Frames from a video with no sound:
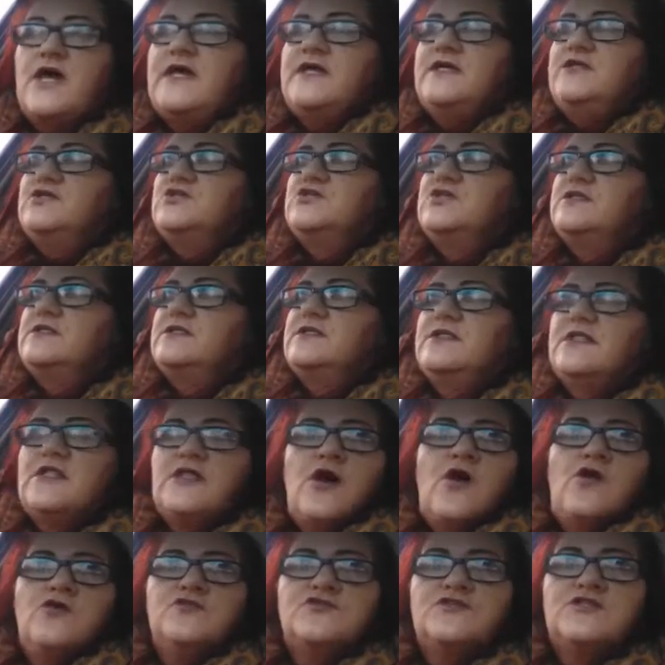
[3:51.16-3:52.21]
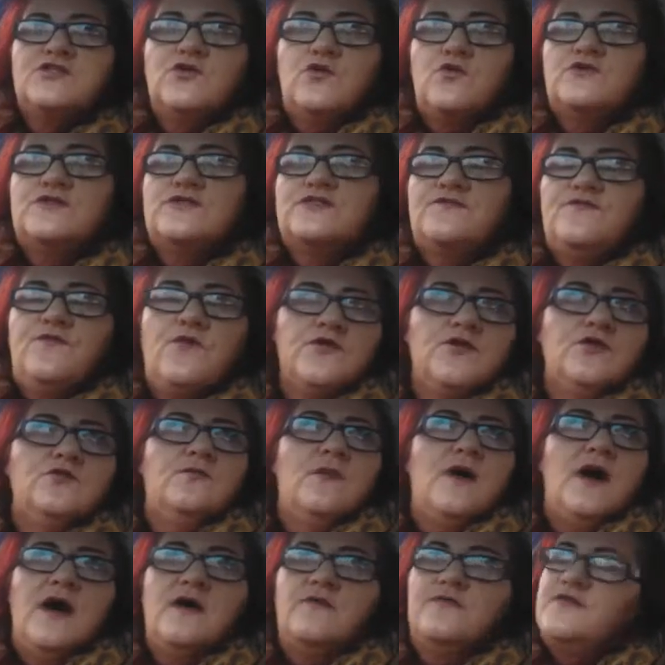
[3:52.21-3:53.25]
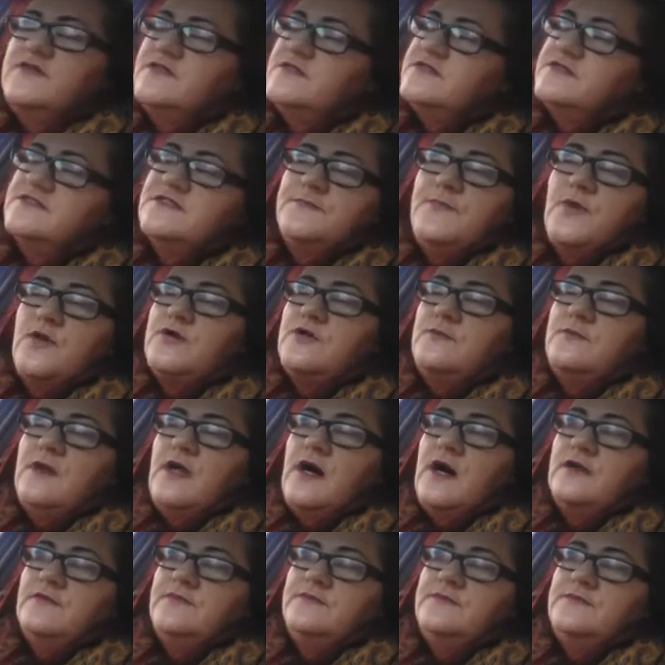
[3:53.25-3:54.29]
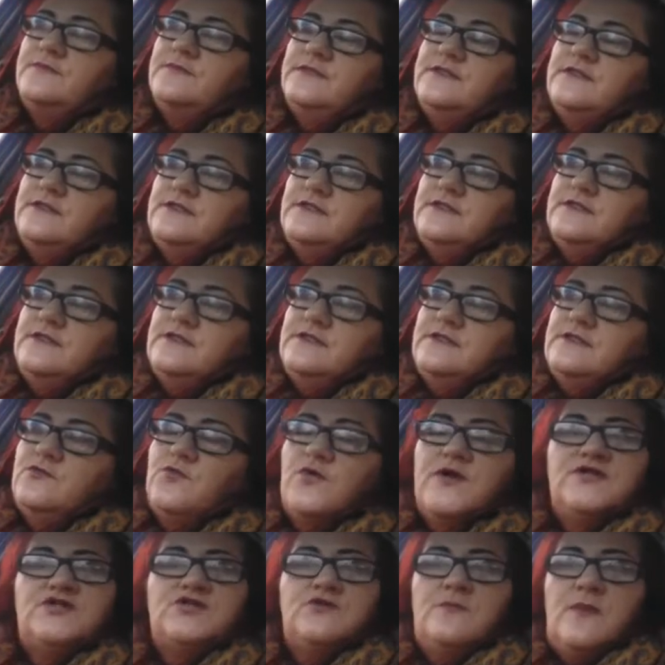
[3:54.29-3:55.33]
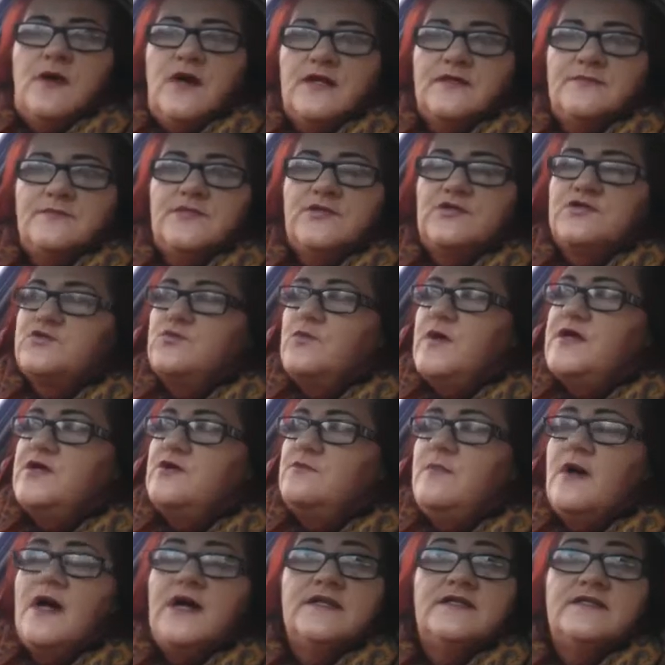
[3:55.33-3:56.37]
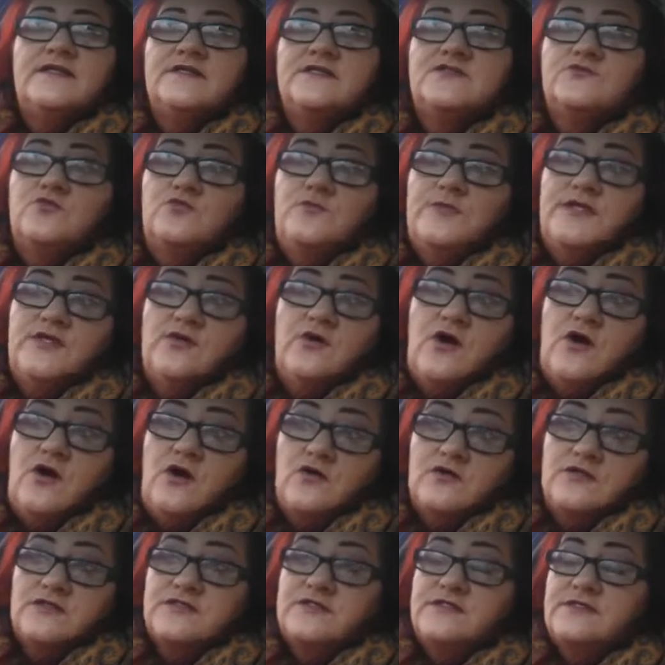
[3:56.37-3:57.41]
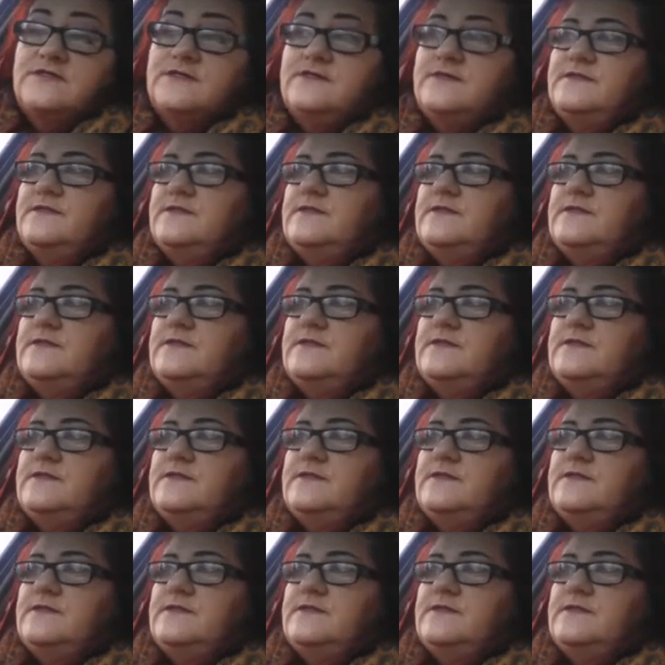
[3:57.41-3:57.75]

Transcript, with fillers: change, and the onslaught is for your mind. This is the bottom line. Where's your mind? Because where your mind is will be your heart.